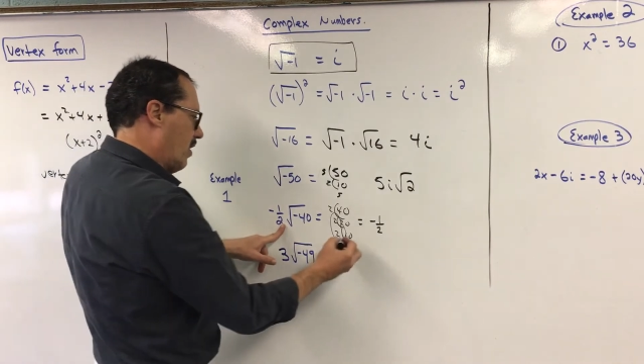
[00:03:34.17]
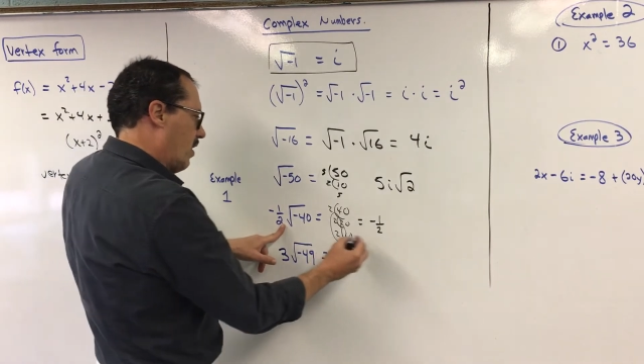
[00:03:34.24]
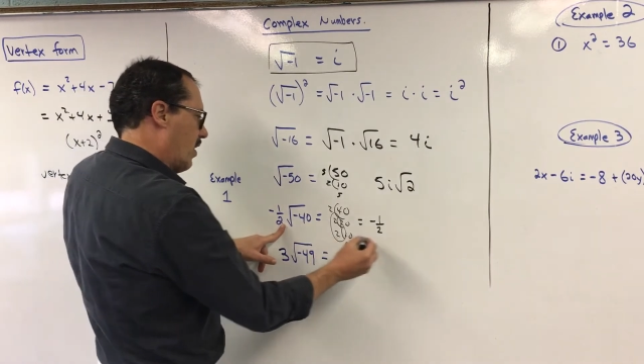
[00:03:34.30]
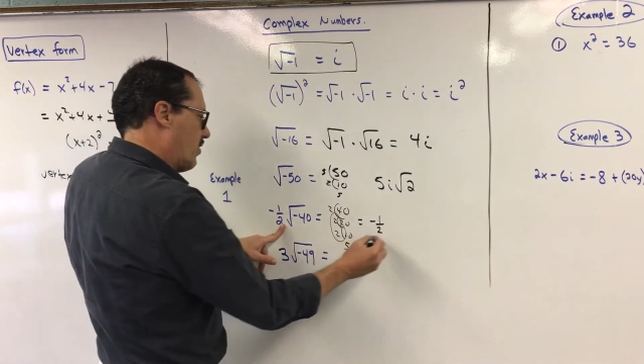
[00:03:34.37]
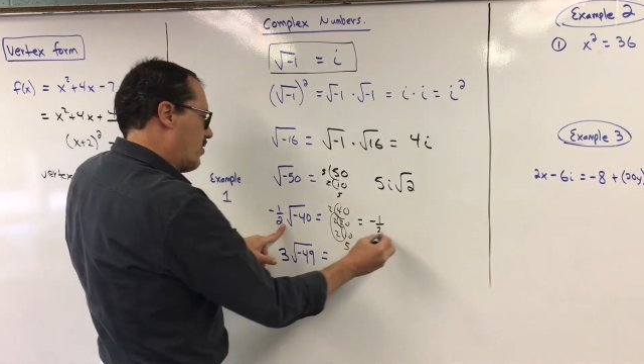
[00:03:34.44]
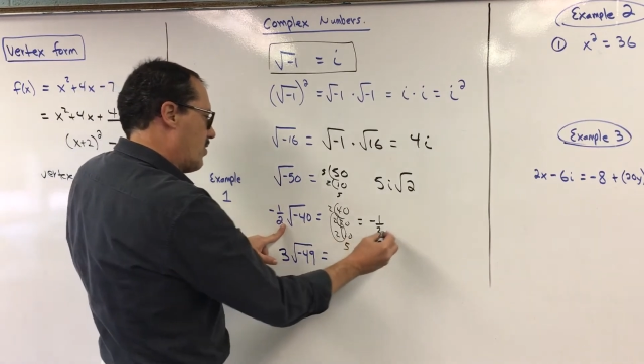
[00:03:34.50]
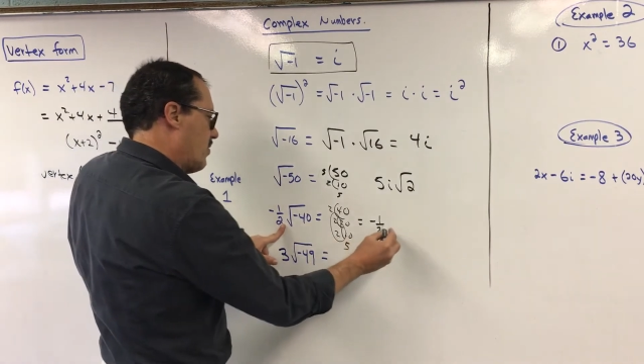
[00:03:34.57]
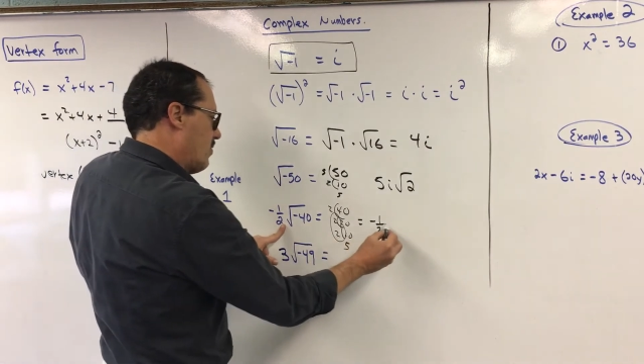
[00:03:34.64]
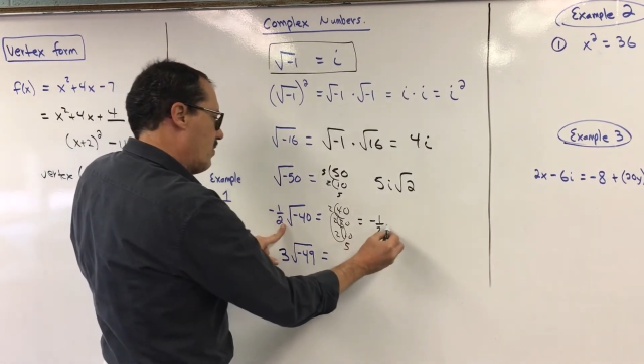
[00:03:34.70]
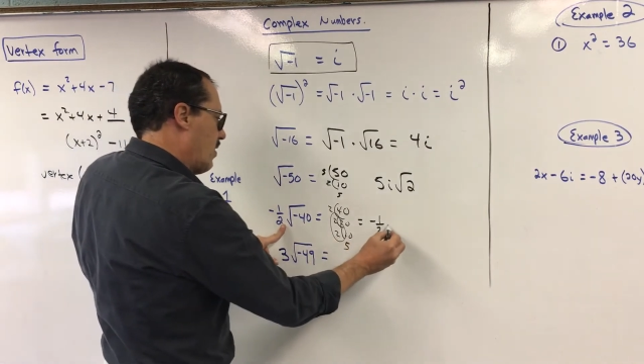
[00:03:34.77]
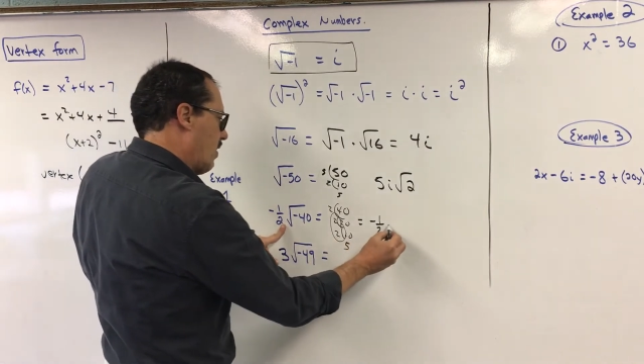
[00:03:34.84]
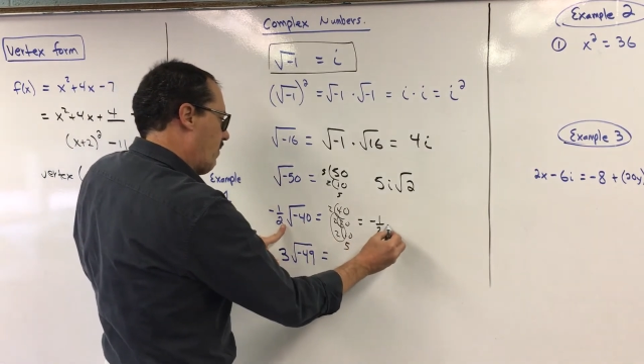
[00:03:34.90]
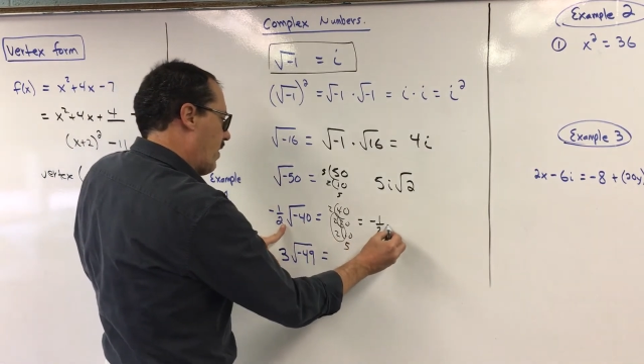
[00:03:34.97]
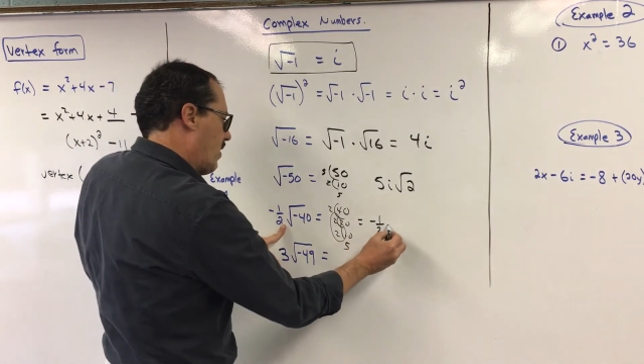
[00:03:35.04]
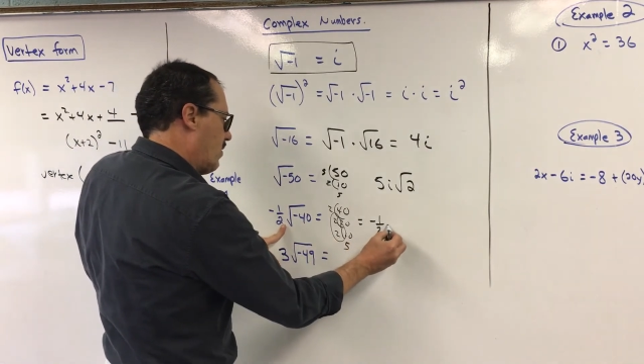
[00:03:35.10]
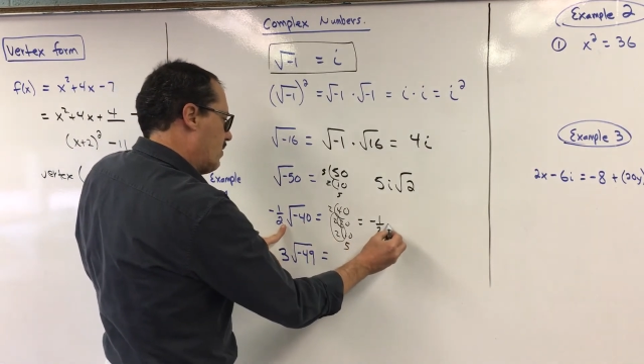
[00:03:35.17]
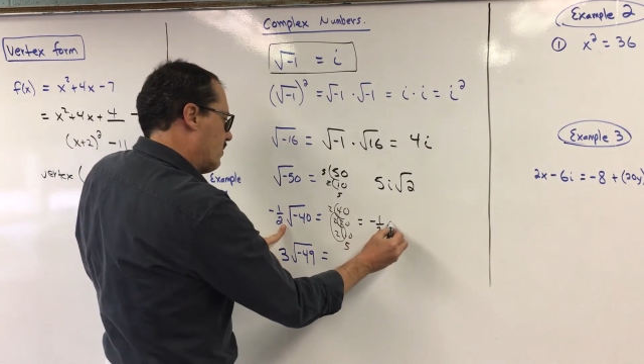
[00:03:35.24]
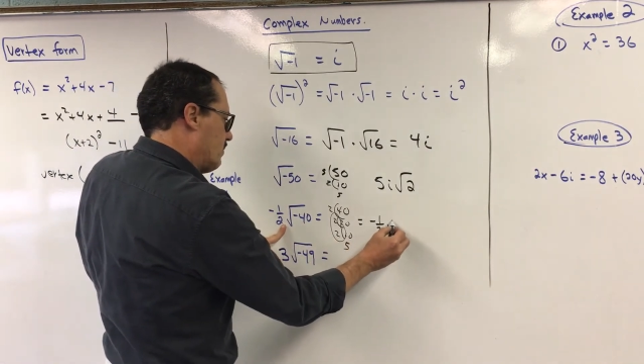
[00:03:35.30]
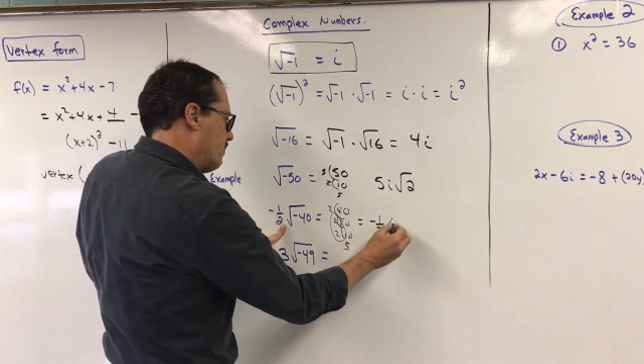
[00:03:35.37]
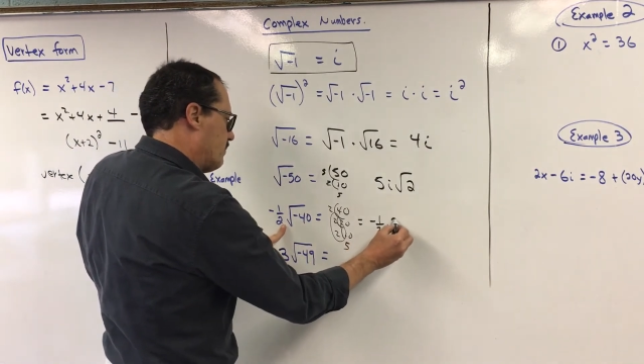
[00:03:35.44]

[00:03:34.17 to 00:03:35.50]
a 2 come out.